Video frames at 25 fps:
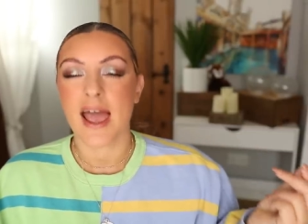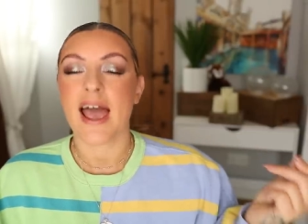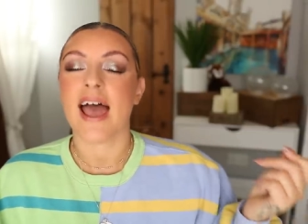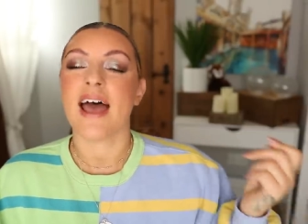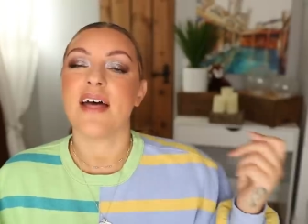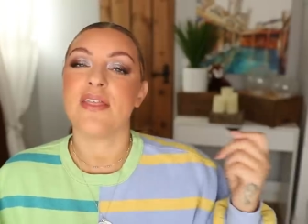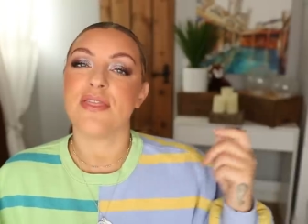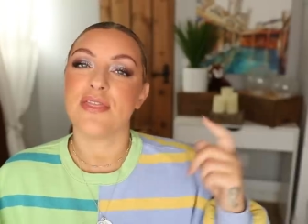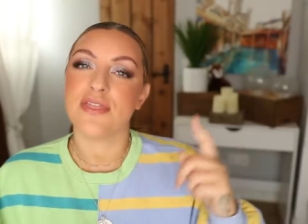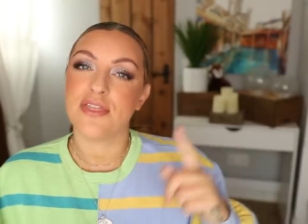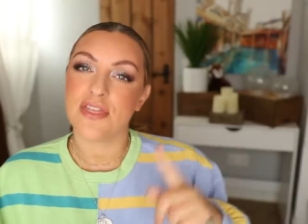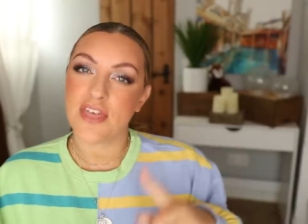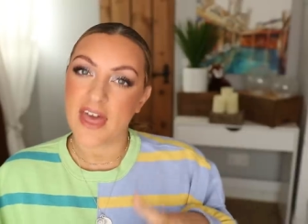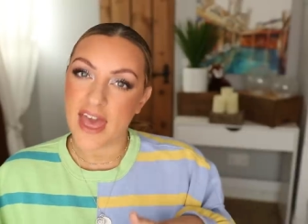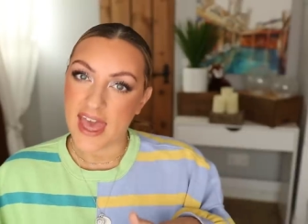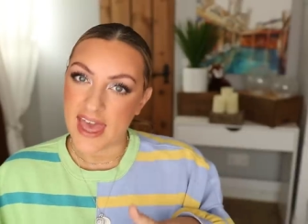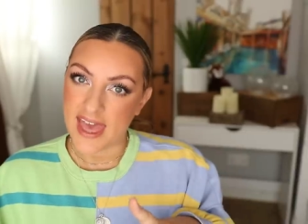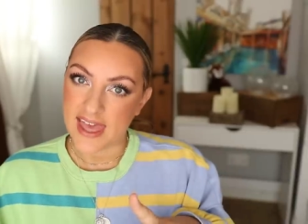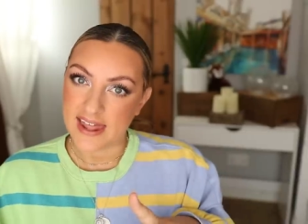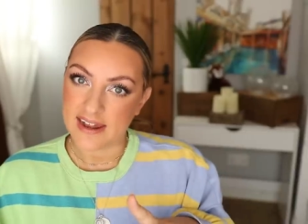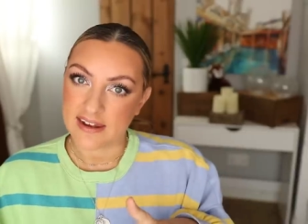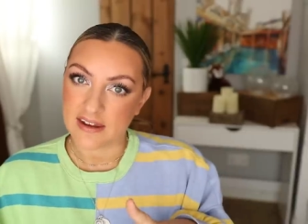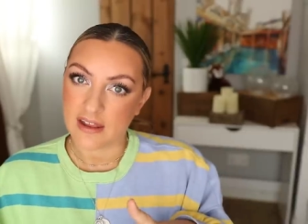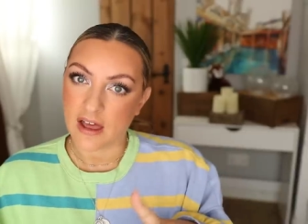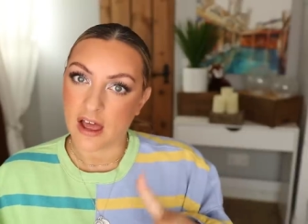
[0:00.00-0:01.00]
And
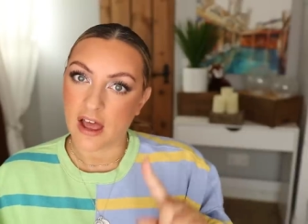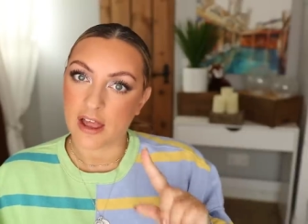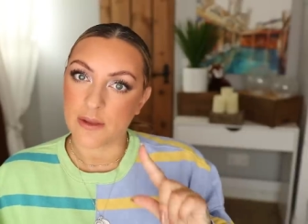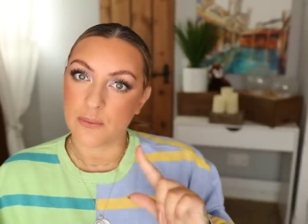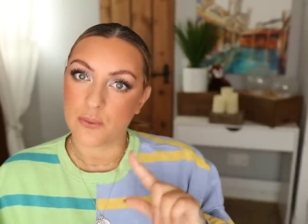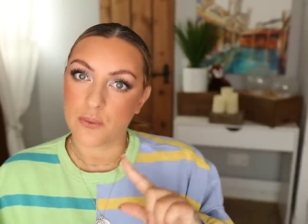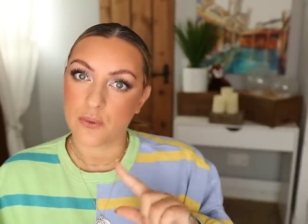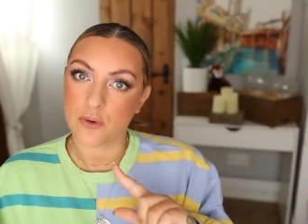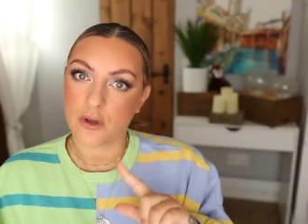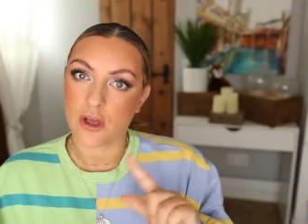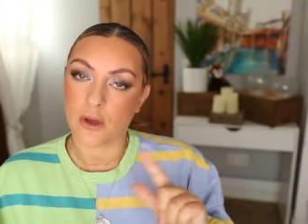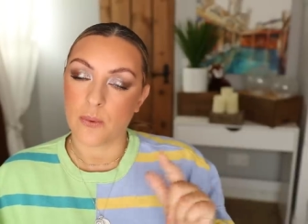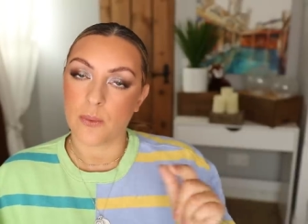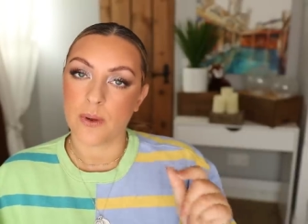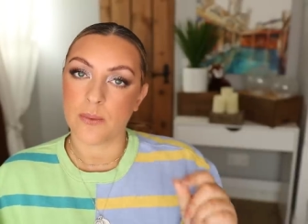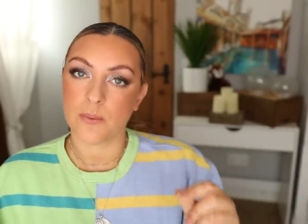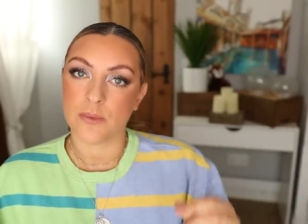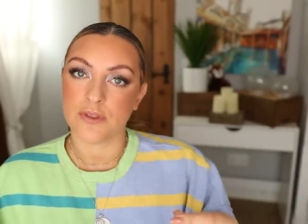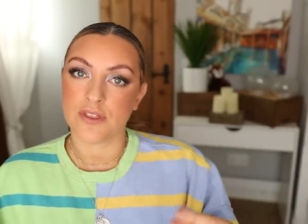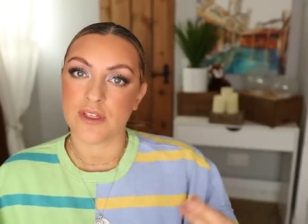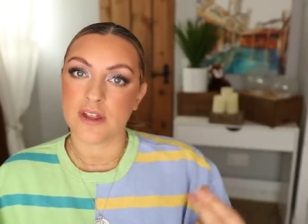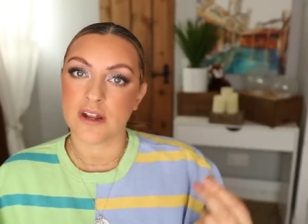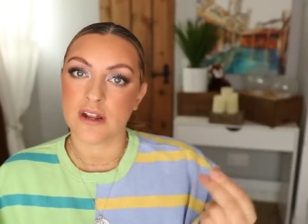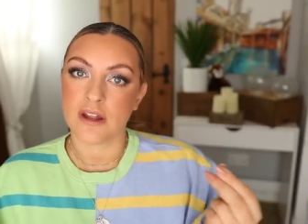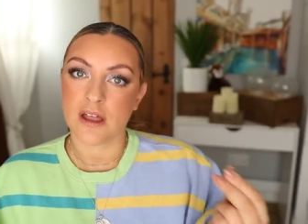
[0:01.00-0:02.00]
then I will go in
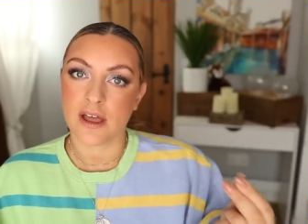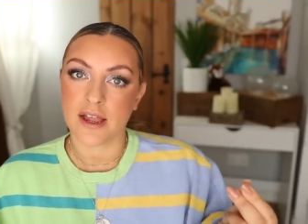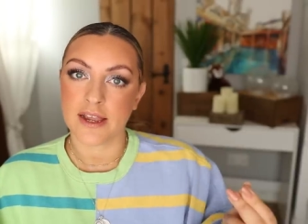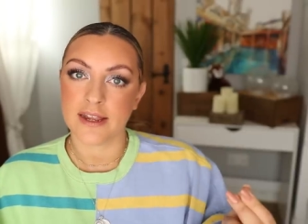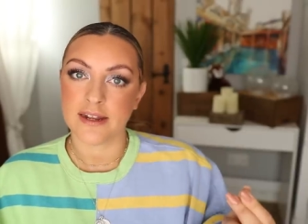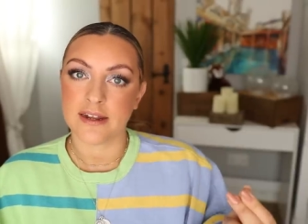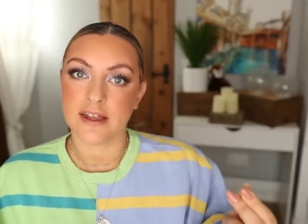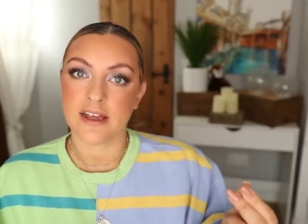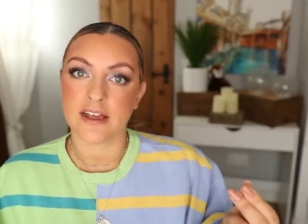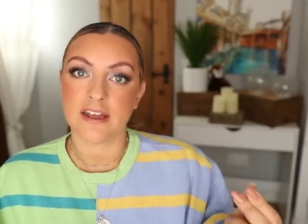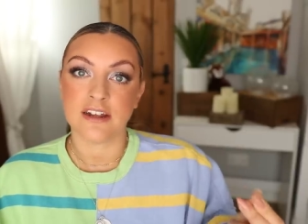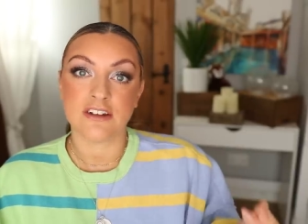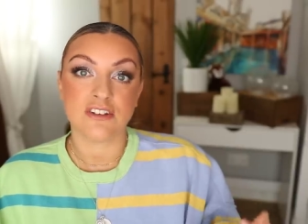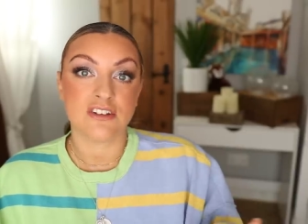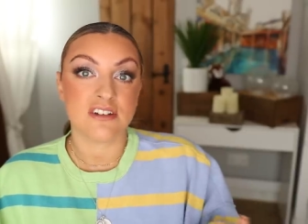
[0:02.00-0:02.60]
with a liner